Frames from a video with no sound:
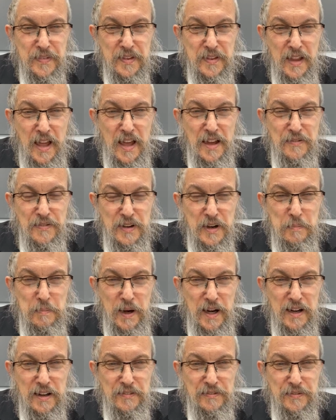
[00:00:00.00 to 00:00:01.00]
the heaven
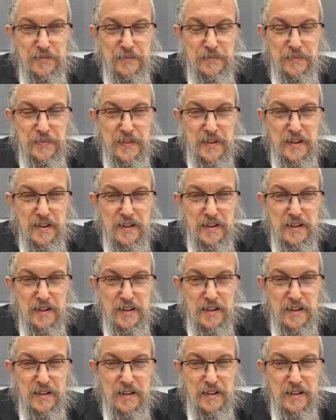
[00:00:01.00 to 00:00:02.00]
above.
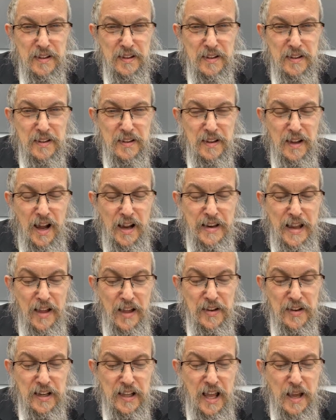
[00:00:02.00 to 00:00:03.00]
And now
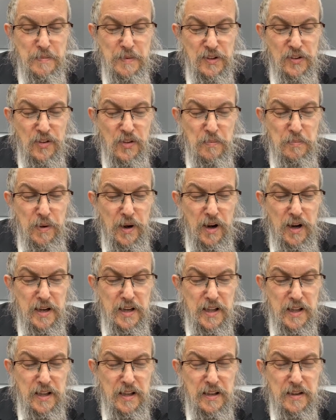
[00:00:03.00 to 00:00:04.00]
that it came into the
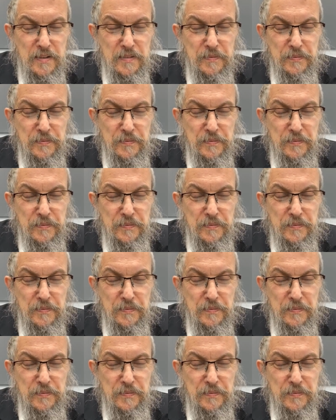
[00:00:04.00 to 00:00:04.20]
body,